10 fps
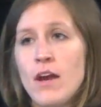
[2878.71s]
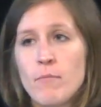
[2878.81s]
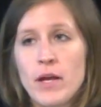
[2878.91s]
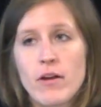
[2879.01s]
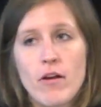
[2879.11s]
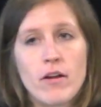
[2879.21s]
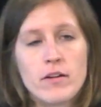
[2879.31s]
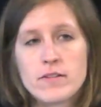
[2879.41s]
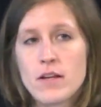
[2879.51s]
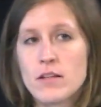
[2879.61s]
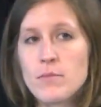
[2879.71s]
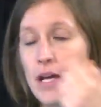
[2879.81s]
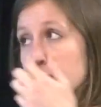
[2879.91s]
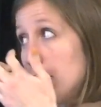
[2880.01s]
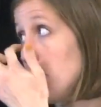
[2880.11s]
My card is on the
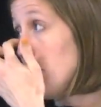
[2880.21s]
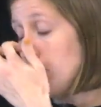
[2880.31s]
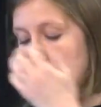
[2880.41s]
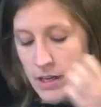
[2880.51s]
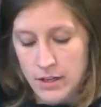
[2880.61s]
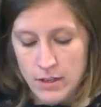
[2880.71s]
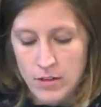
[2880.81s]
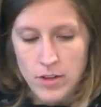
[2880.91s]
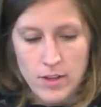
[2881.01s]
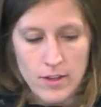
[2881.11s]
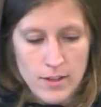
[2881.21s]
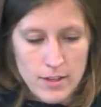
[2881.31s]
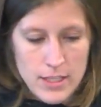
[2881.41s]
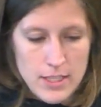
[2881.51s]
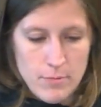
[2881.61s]
back table. My
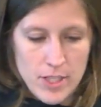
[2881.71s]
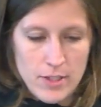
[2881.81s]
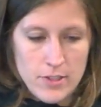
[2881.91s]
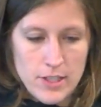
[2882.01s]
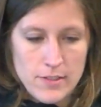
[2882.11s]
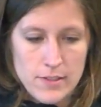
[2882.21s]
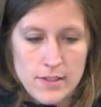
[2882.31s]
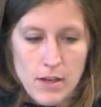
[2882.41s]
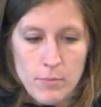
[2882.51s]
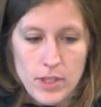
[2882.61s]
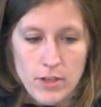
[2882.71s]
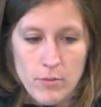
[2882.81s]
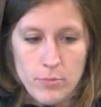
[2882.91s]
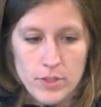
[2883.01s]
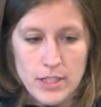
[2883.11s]
email address is up
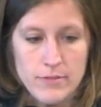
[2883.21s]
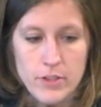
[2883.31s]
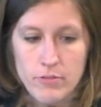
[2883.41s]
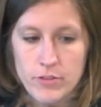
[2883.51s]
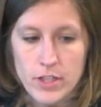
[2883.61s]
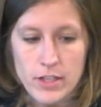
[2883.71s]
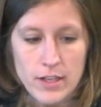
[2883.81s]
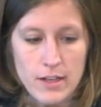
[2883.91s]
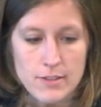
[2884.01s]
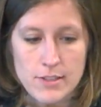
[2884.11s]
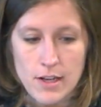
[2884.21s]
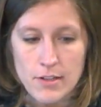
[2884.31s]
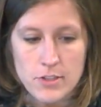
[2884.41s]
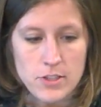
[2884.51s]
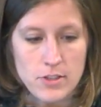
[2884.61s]
here. Please feel free to get in
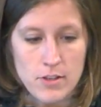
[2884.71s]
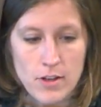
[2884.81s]
touch.